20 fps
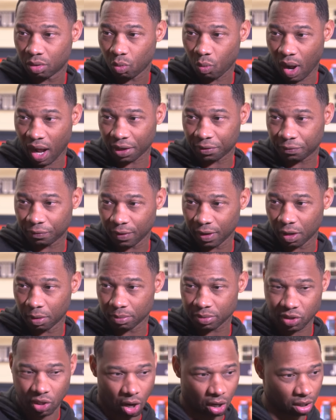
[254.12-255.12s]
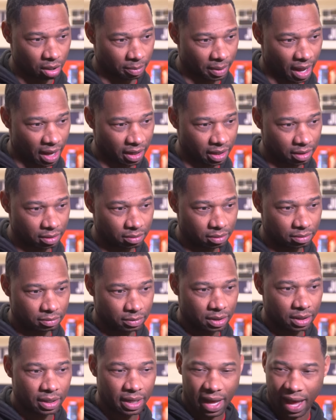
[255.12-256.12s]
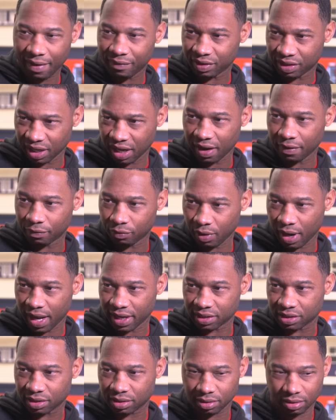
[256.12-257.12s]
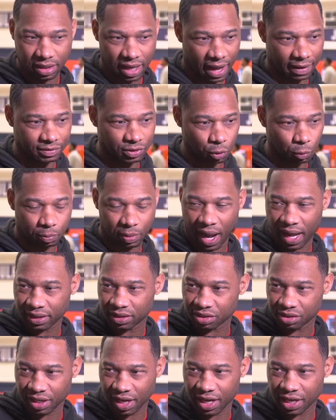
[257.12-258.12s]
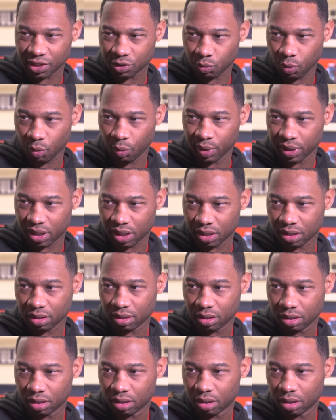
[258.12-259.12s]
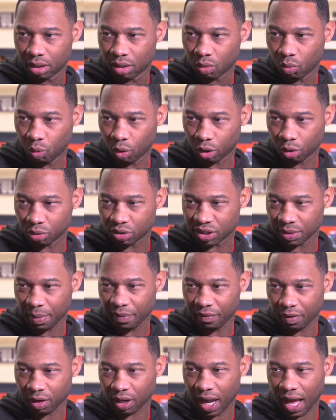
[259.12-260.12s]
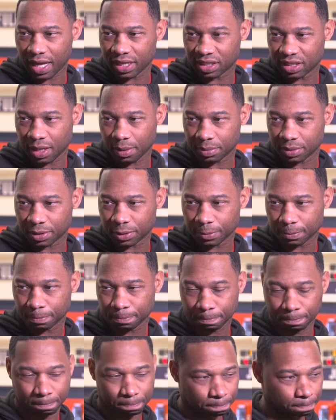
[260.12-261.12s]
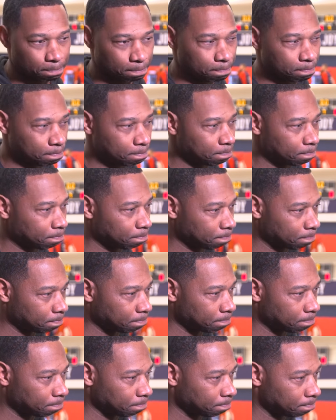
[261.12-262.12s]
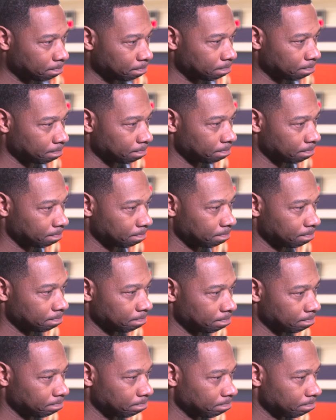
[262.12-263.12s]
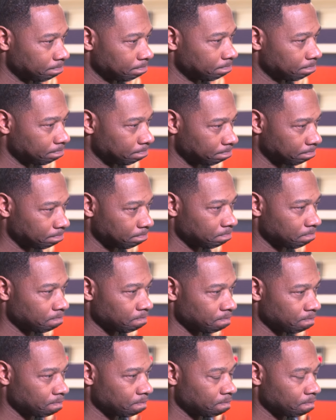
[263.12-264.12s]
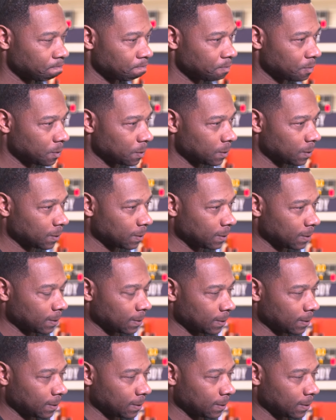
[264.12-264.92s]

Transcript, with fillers: watch film, talk about it, have a day of rest, have two practice days where we can work on some of our concepts in talking about the numbers, obviously being a top 12 offensive team